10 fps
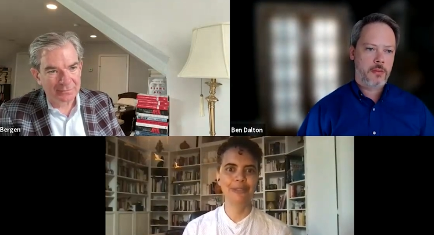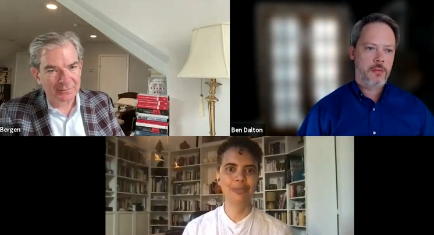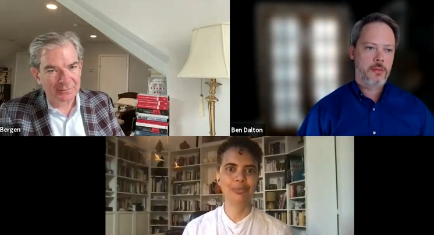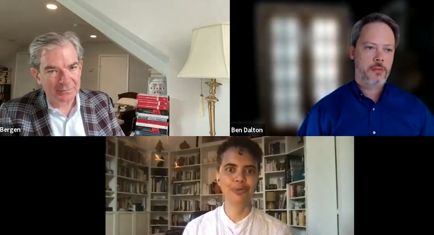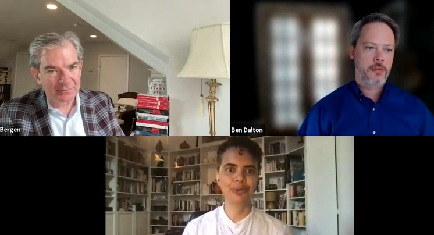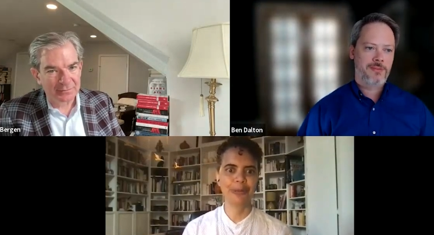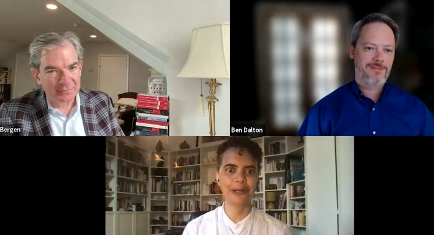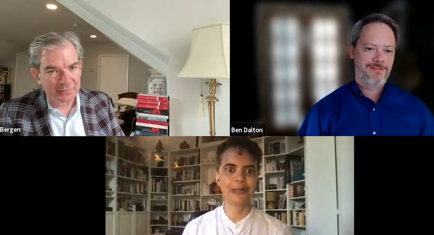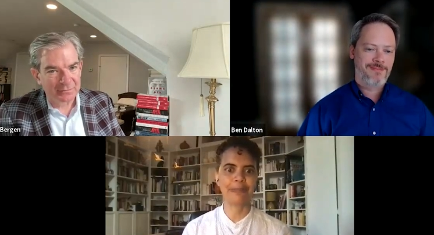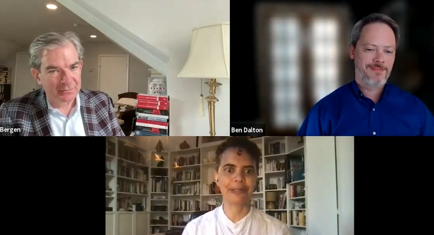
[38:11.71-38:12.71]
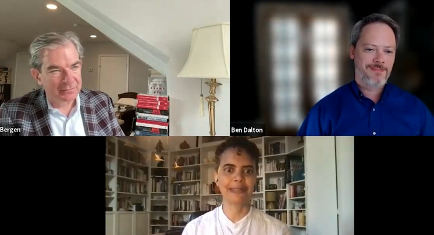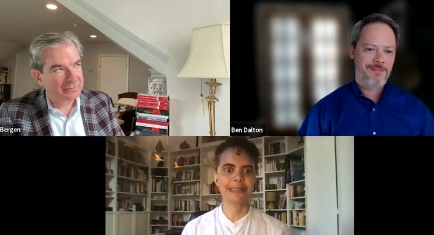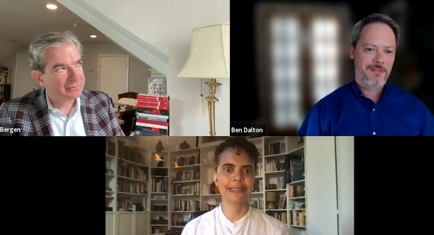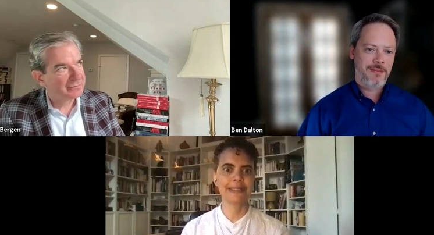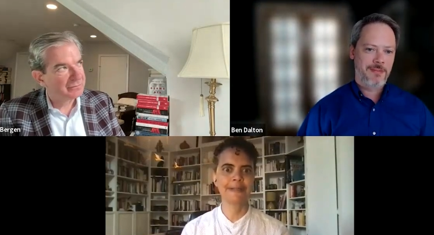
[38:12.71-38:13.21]
Speaker 1: too brutal about it, but
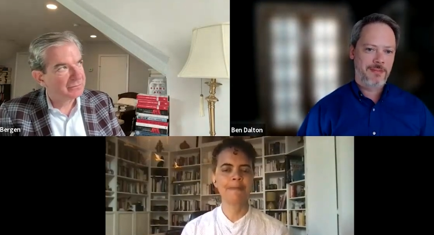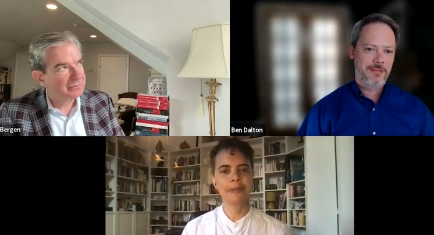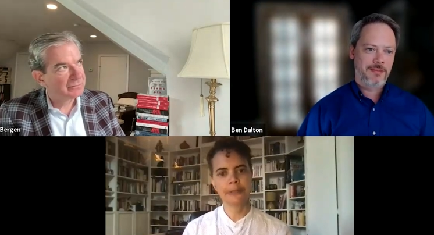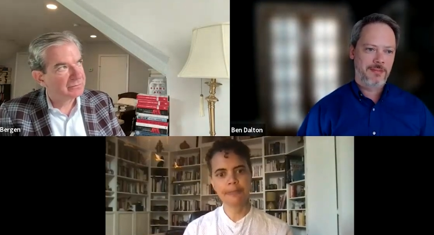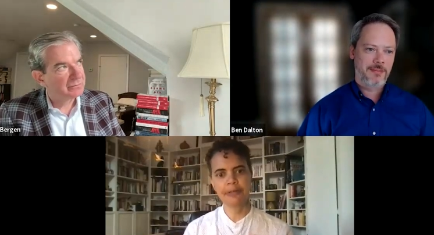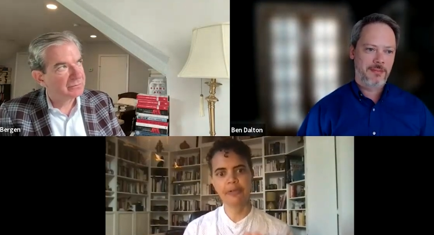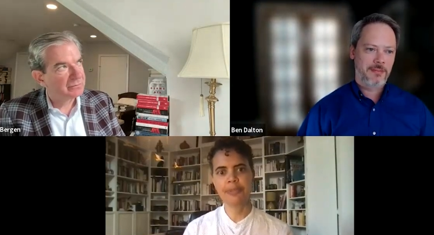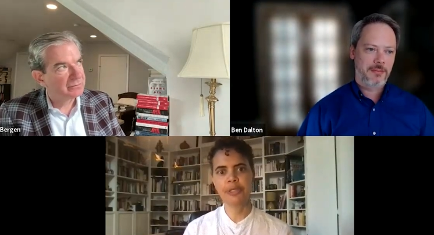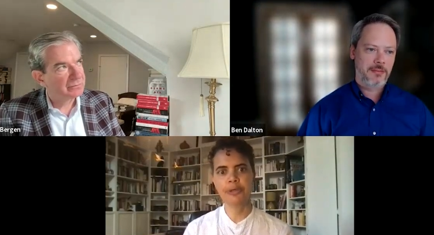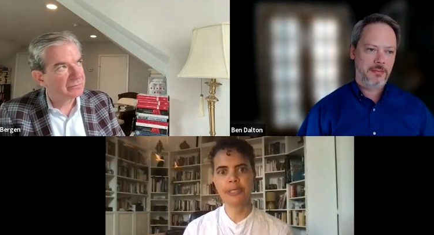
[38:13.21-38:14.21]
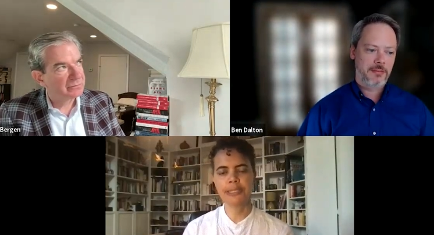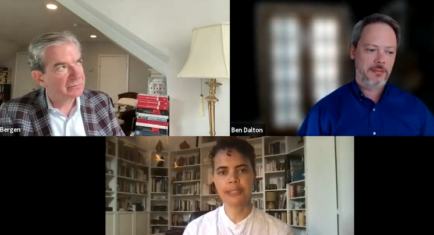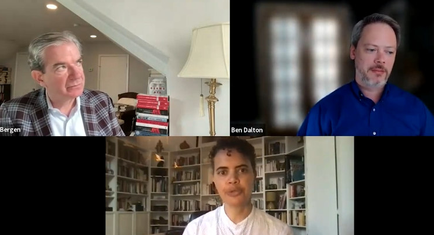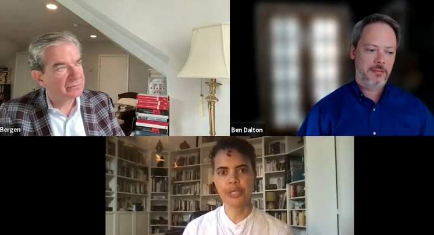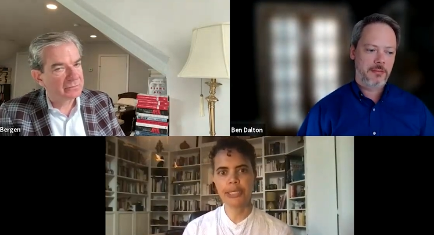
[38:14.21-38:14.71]
it's there's a bit of a purist
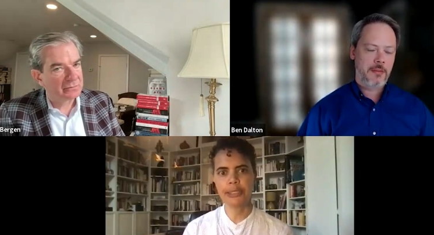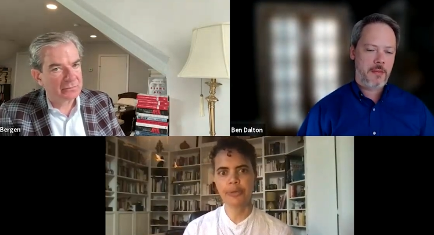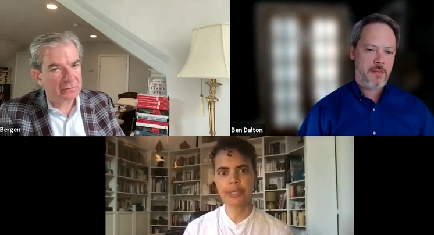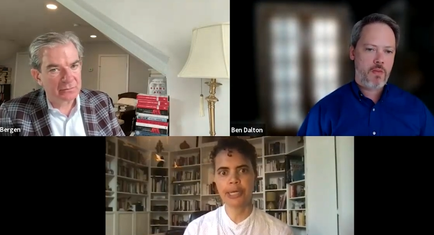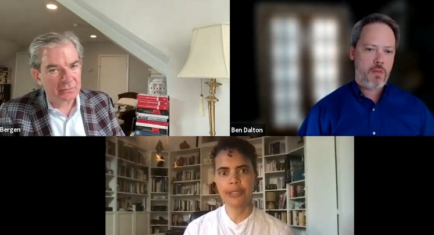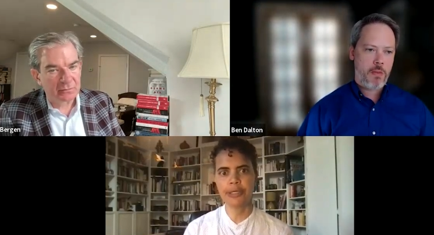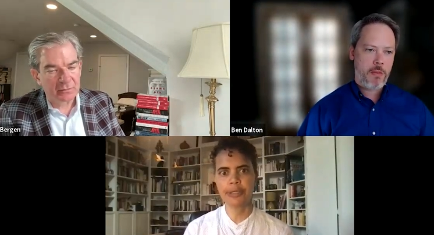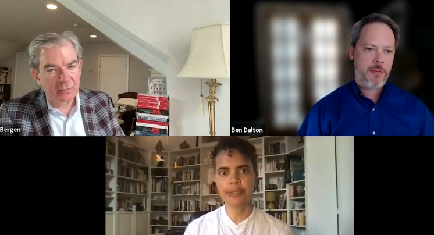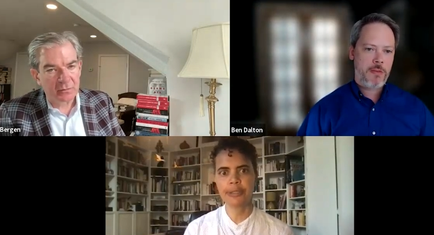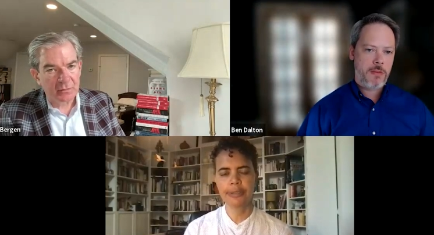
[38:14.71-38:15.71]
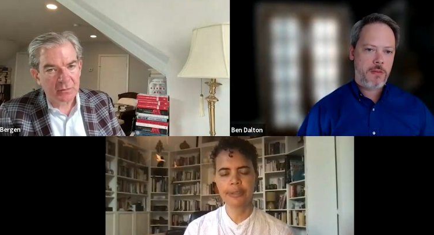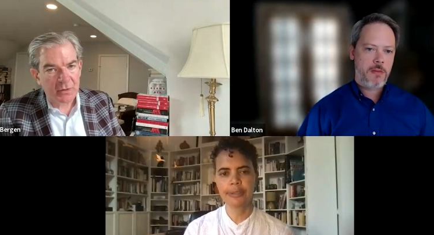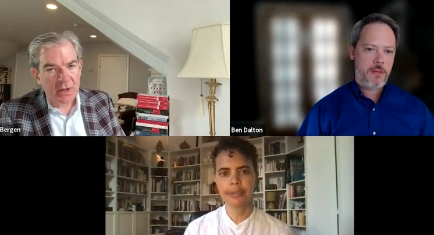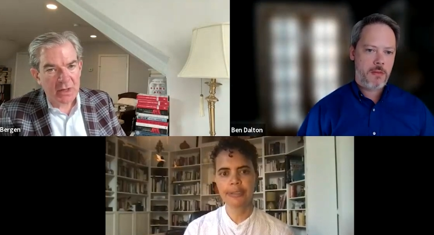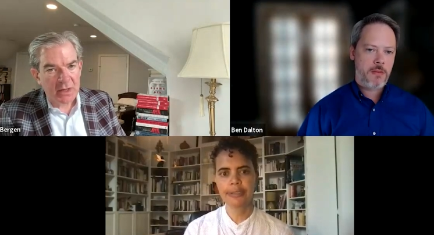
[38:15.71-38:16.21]
streak going on there.
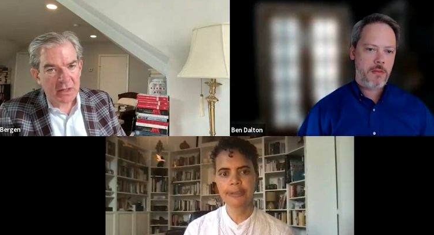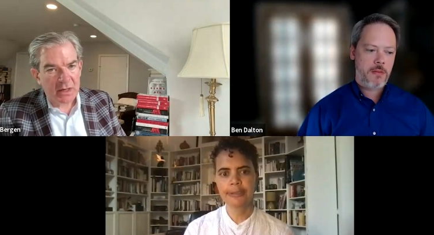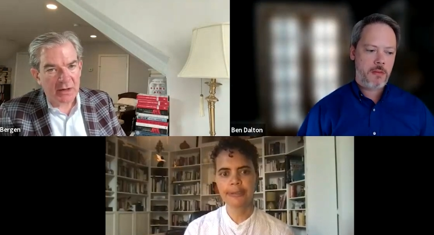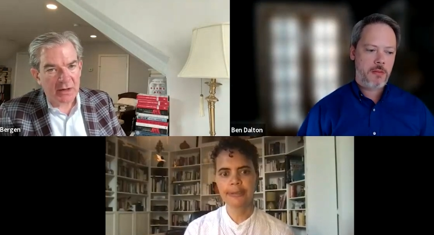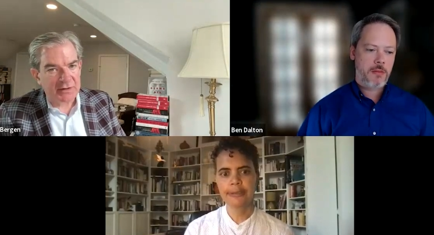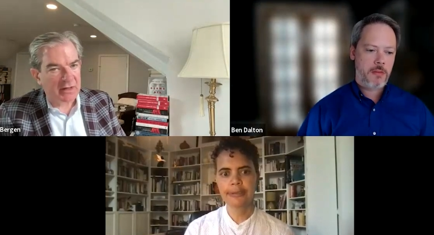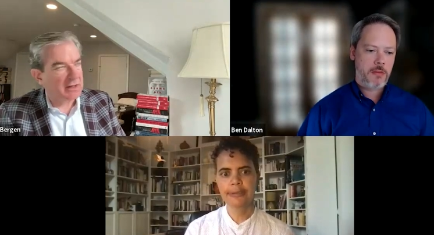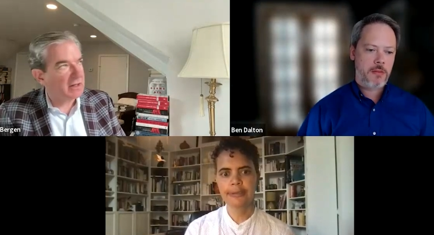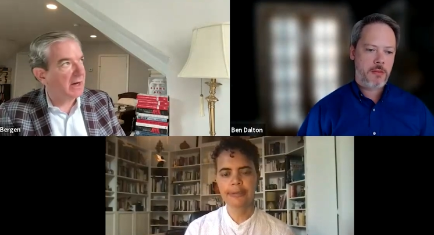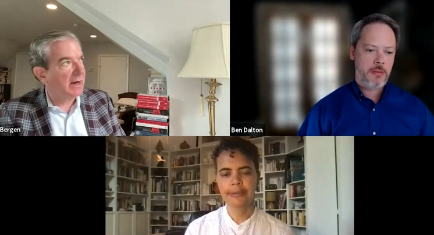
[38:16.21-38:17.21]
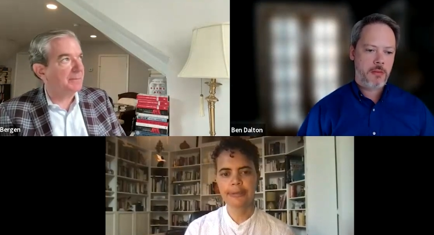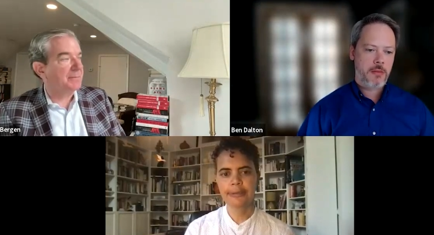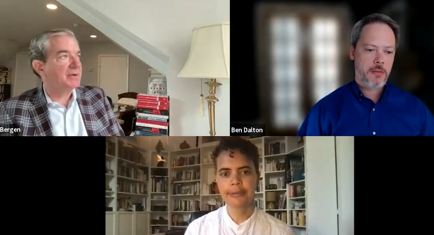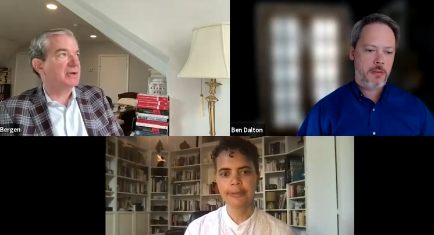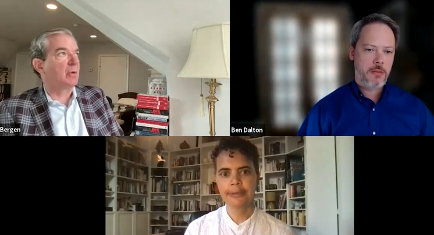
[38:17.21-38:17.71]
Speaker 2: Now, it's Um,
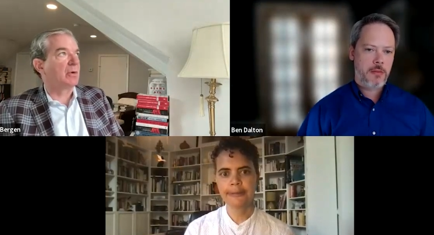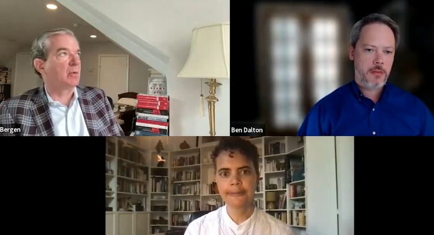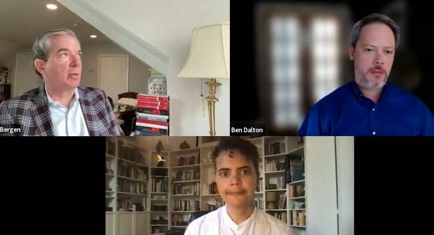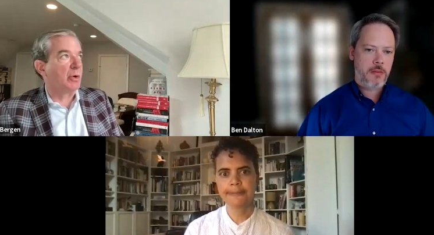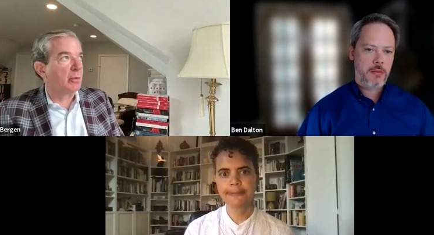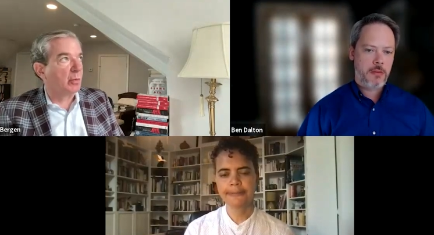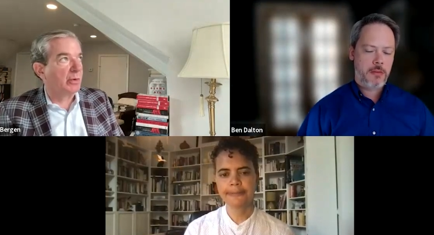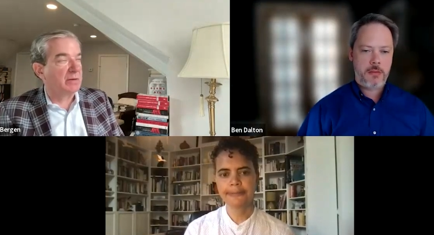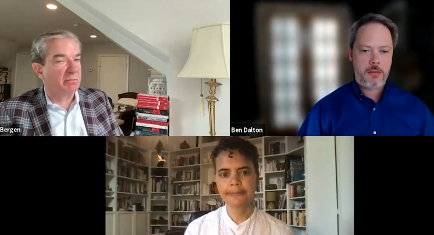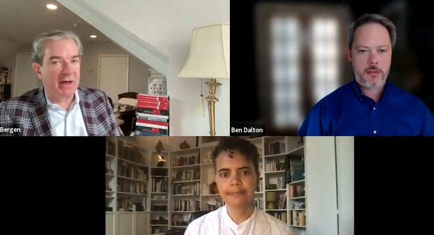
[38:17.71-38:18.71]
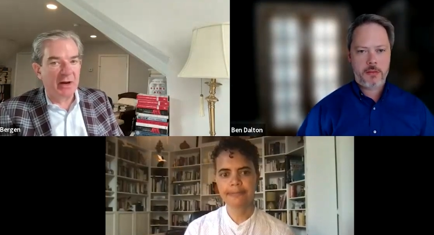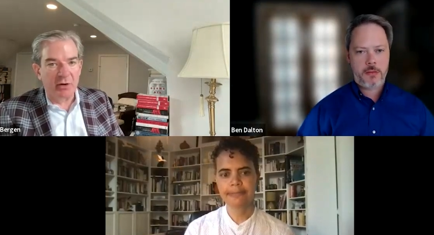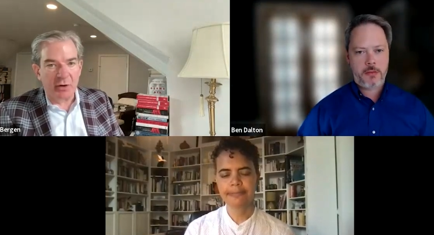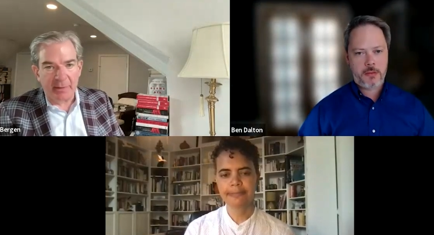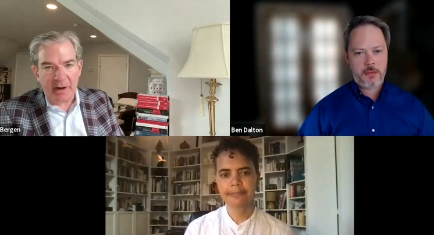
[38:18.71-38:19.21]
so we, we we
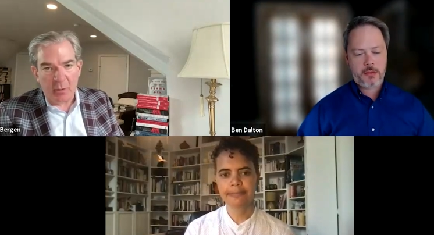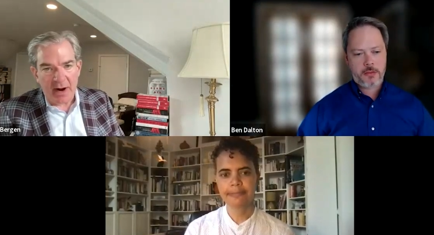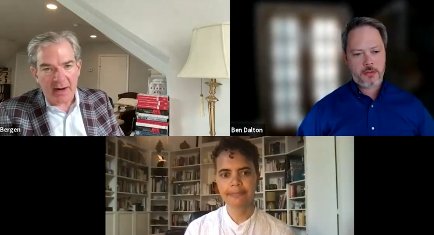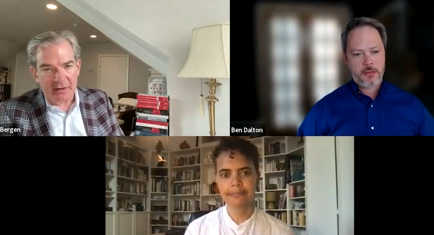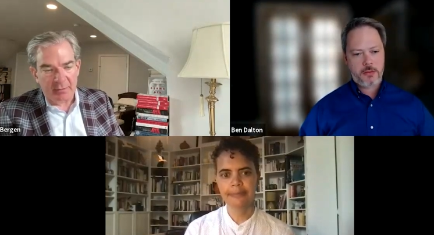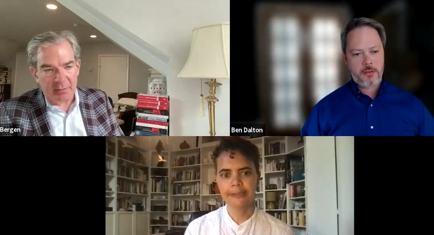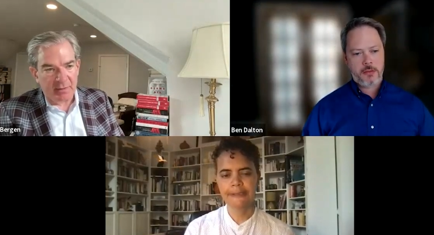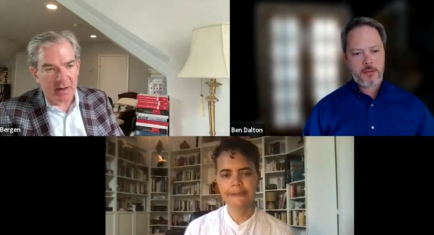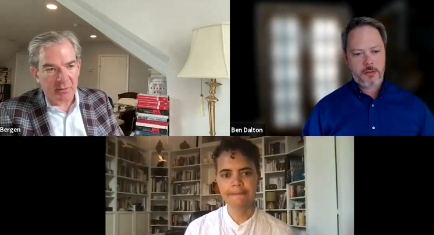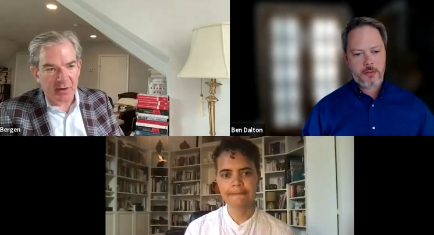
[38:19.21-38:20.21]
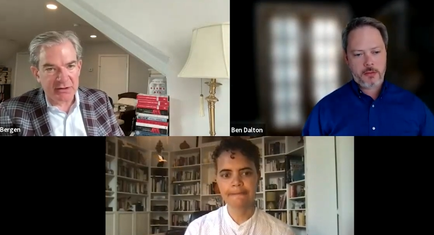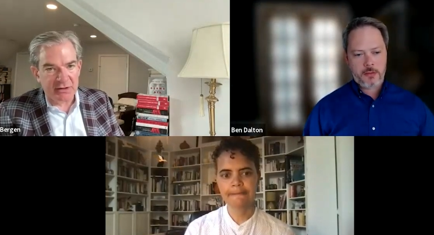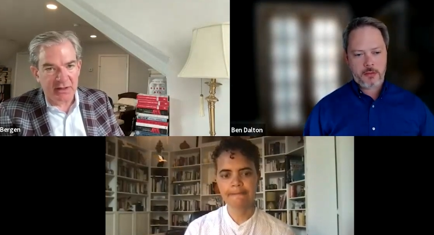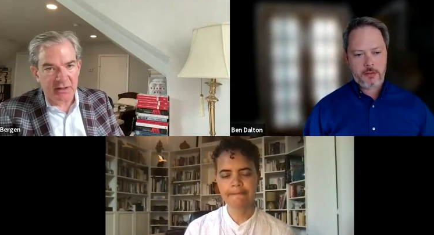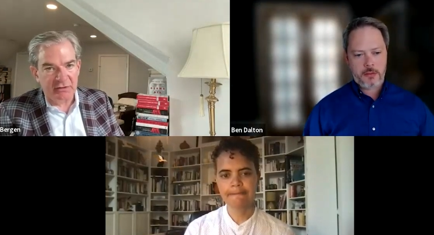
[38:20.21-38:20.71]
hear a lot about Wagner, but my
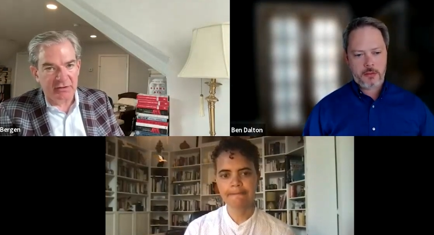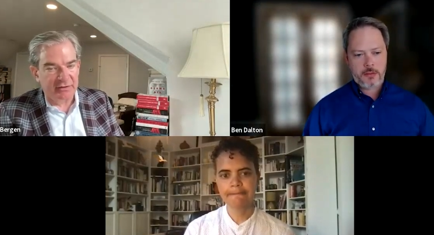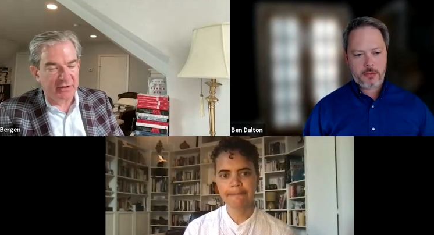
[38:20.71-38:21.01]
impression is is